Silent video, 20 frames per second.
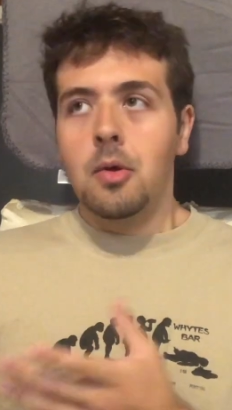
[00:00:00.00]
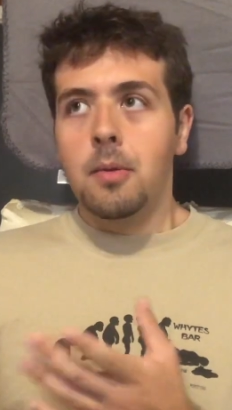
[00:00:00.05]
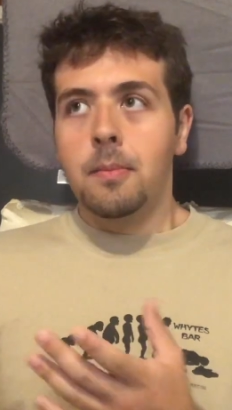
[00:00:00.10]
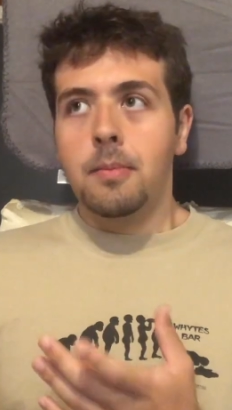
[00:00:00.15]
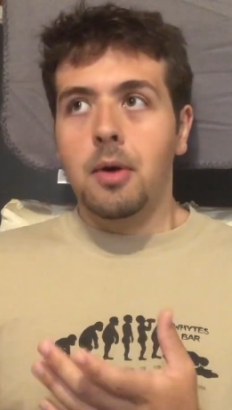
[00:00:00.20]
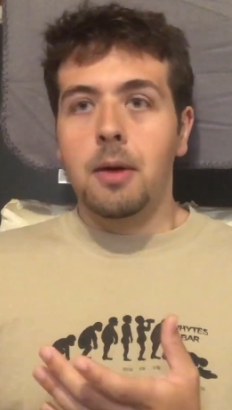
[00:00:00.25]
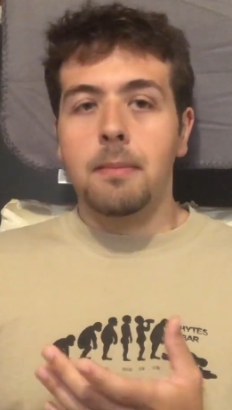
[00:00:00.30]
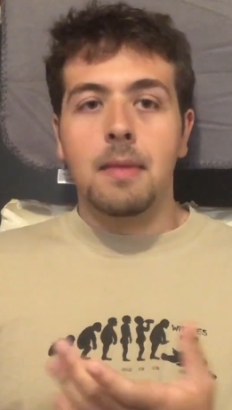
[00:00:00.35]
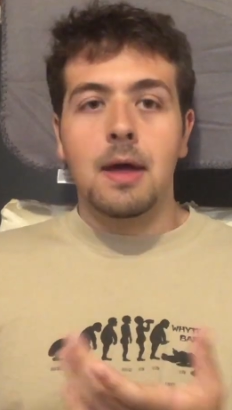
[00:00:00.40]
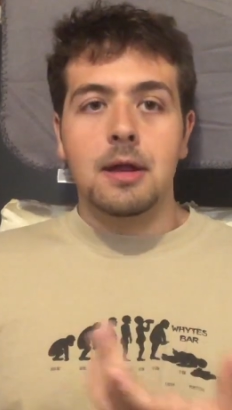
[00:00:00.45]

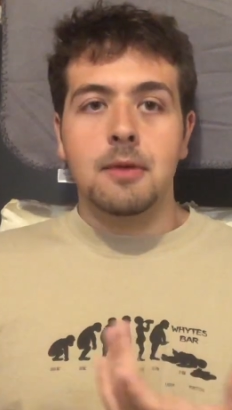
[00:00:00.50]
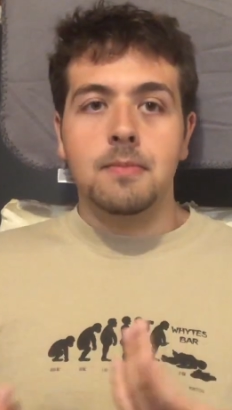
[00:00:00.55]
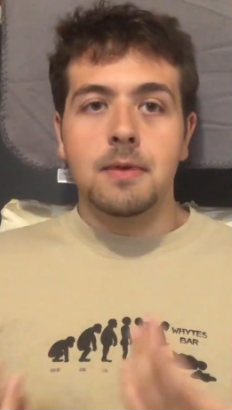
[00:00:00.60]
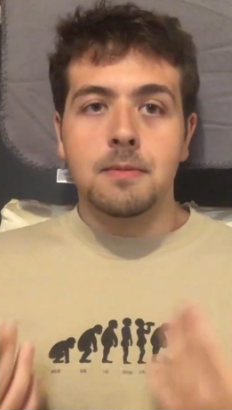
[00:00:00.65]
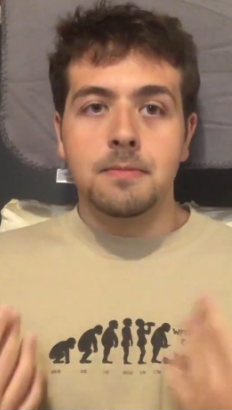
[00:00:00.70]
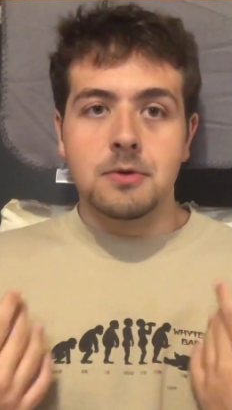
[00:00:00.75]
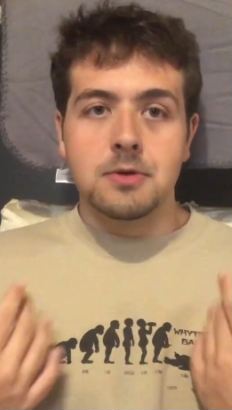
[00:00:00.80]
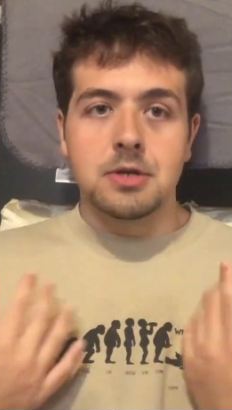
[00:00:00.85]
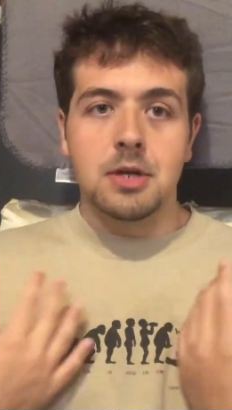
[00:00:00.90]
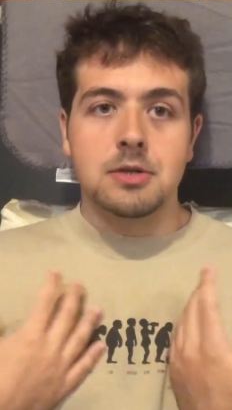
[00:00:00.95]
But many
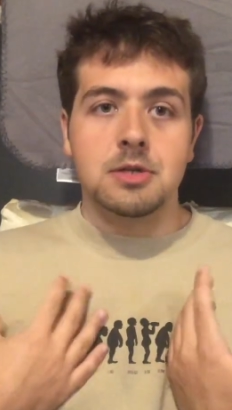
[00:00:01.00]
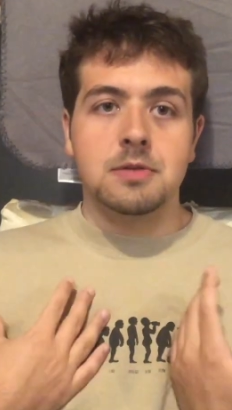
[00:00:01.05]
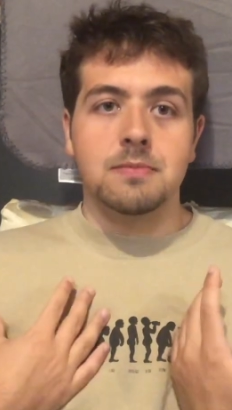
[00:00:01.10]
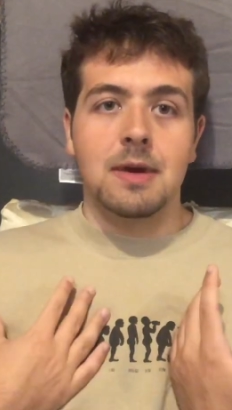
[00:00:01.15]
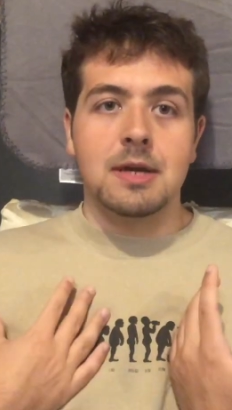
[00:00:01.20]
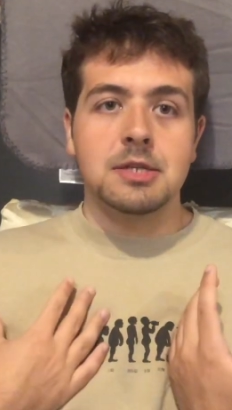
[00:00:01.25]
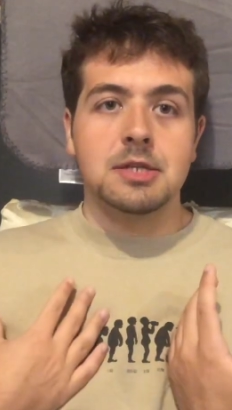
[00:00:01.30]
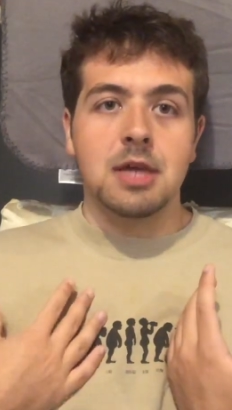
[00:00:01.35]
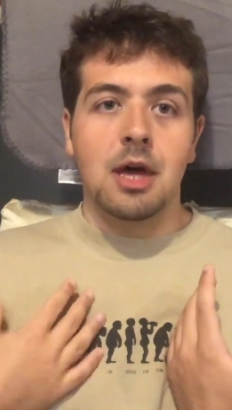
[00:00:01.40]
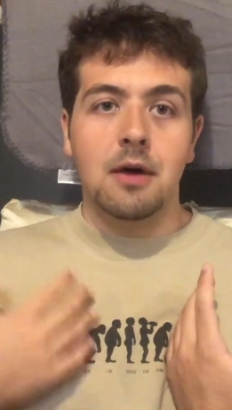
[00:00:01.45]
people, such as
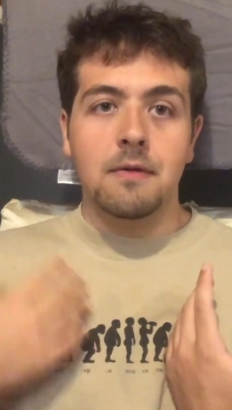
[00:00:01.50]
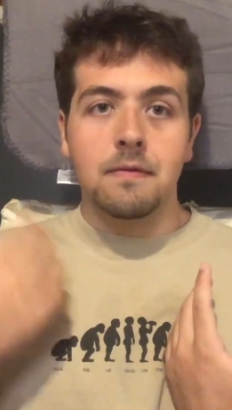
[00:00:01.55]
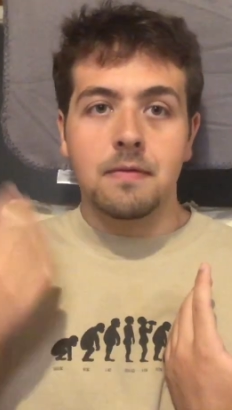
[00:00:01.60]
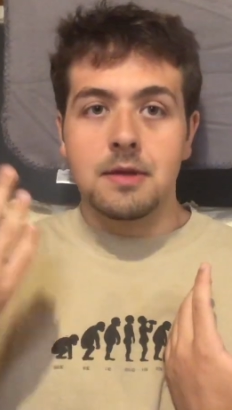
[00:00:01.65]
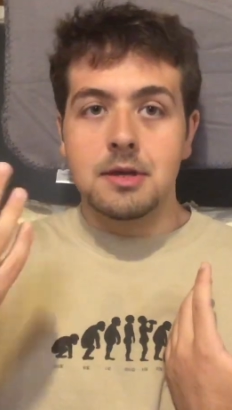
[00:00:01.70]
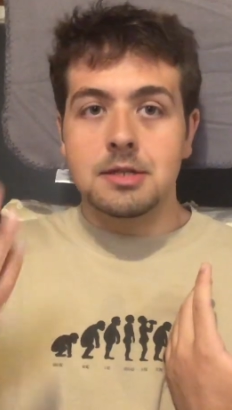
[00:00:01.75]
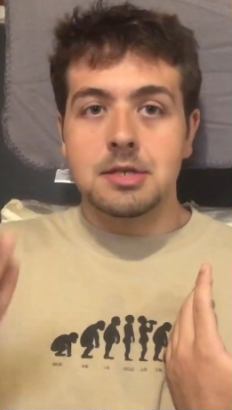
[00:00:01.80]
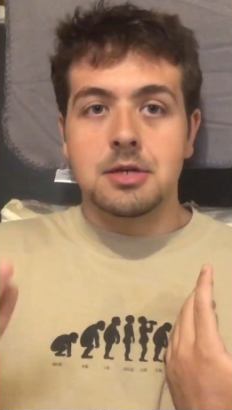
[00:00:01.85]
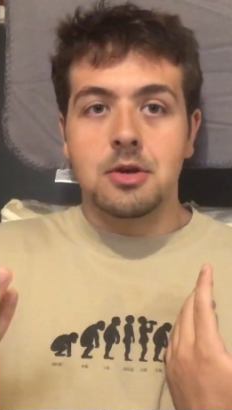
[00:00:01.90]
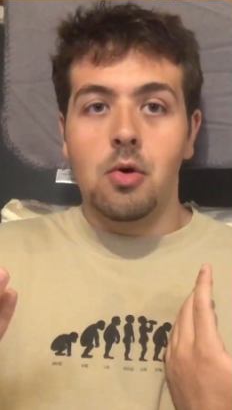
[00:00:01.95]
myself,
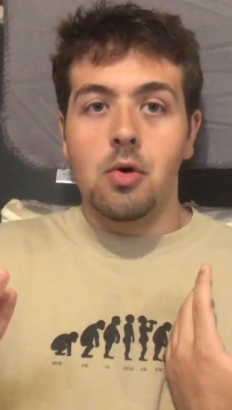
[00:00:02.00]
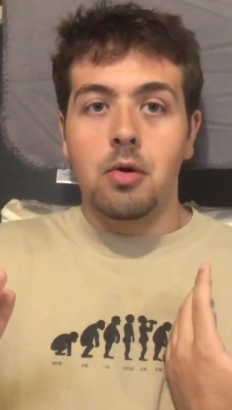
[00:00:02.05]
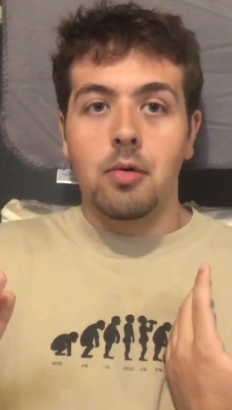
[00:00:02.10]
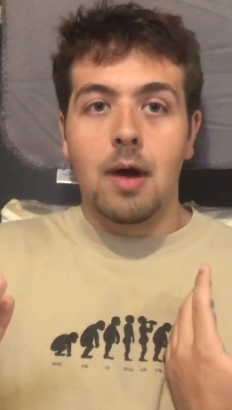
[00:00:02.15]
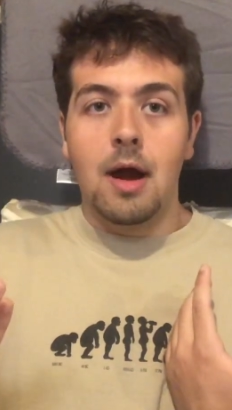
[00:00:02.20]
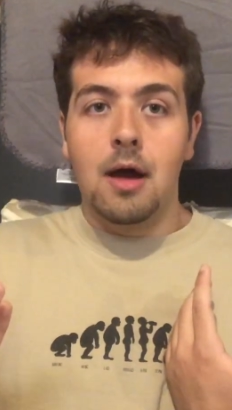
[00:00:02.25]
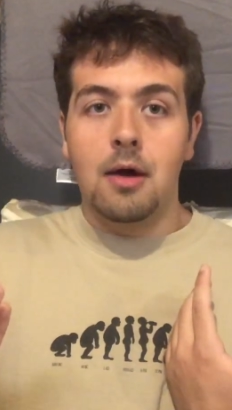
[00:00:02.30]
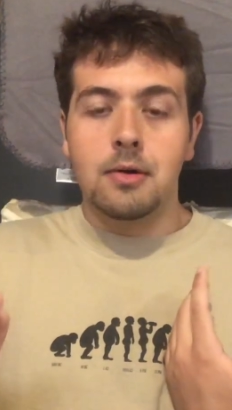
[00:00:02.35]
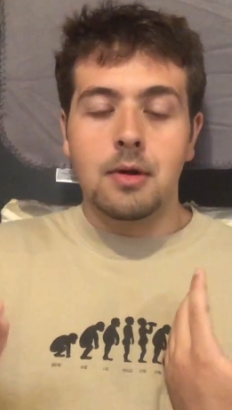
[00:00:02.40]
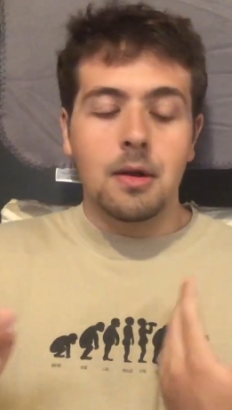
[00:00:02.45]
this go
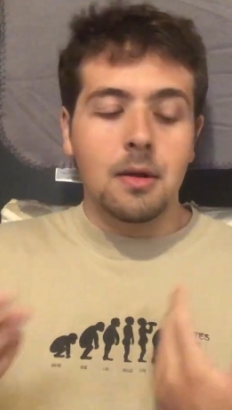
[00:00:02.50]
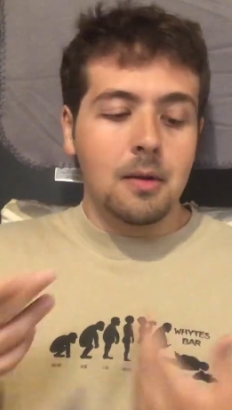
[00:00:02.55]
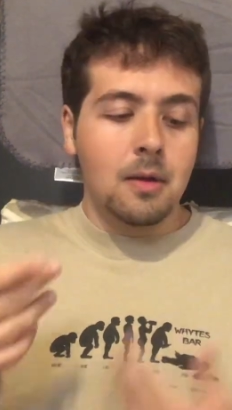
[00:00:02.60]
around,